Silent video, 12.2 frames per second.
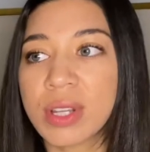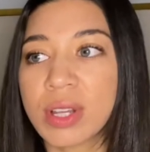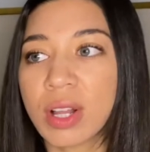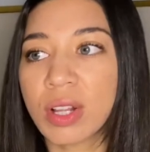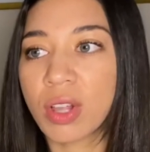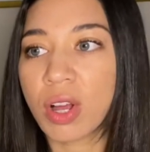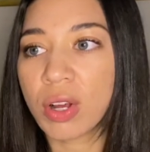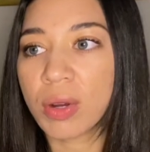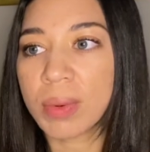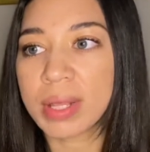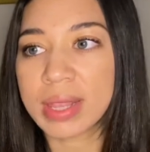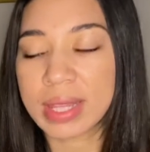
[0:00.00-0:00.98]
along
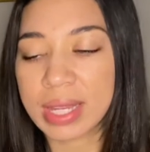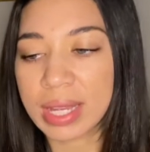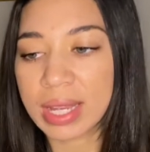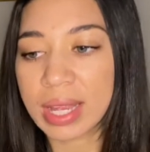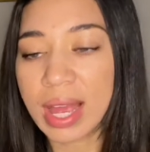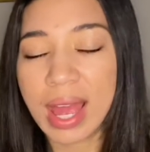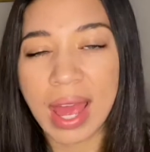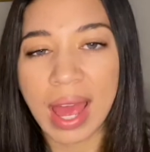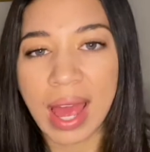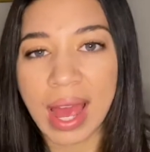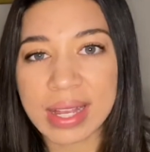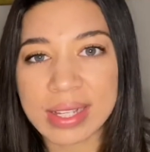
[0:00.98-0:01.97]
with the
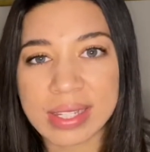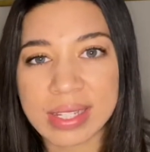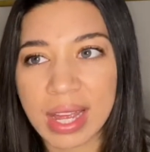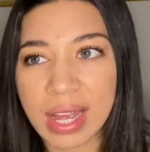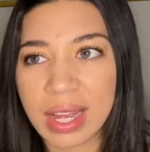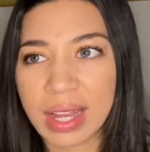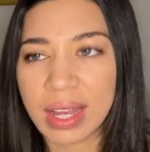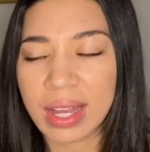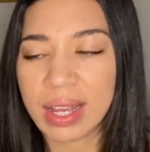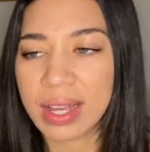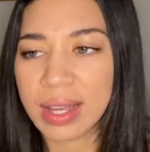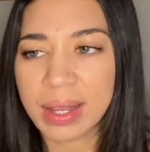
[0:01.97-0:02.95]
Aztec,
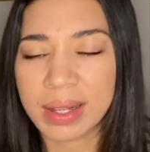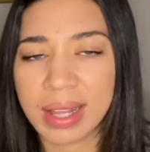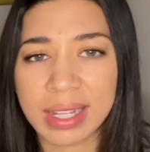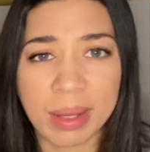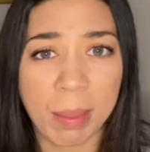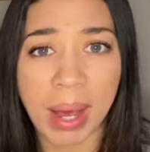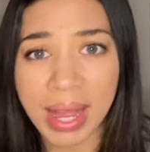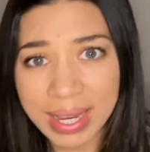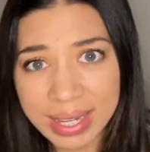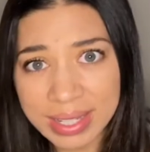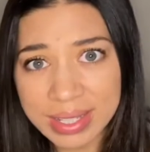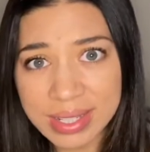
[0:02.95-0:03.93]
like the
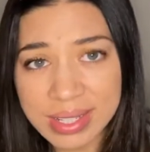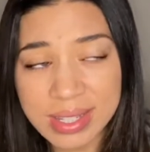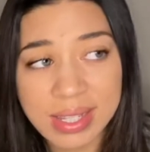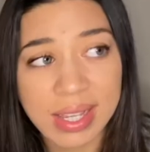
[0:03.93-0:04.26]
Mayans.